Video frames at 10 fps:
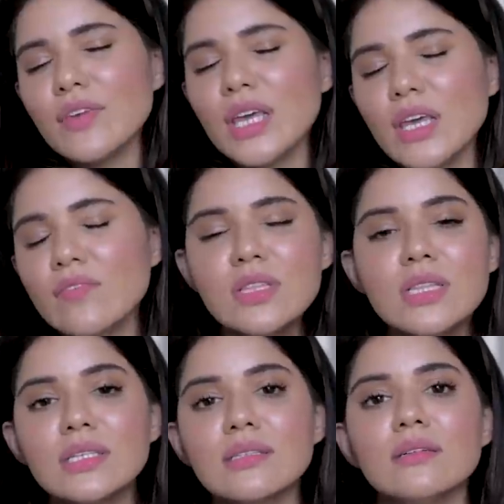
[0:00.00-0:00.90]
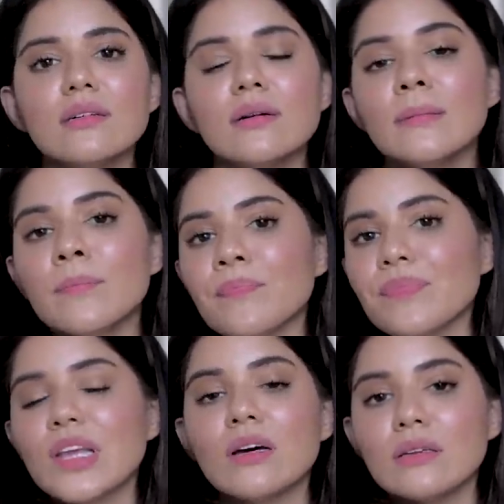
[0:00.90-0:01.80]
of evens the
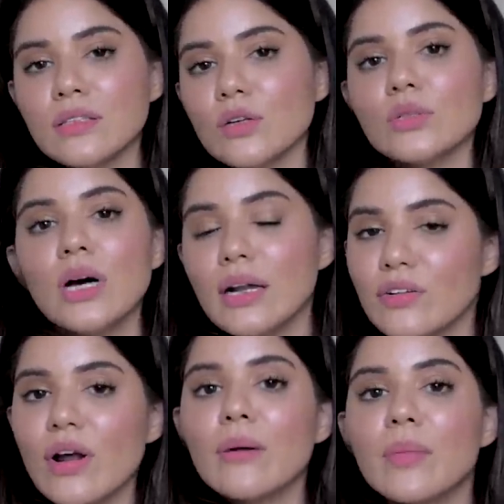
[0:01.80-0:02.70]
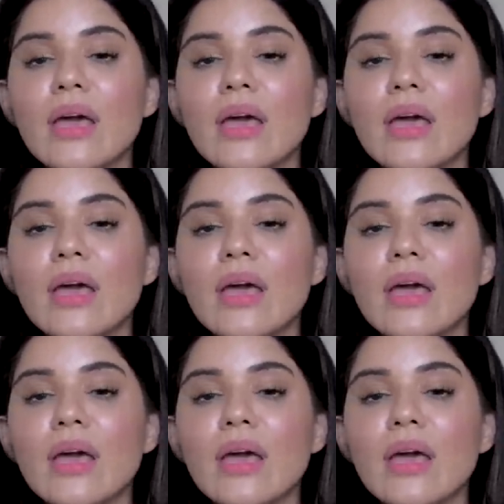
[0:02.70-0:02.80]
underarm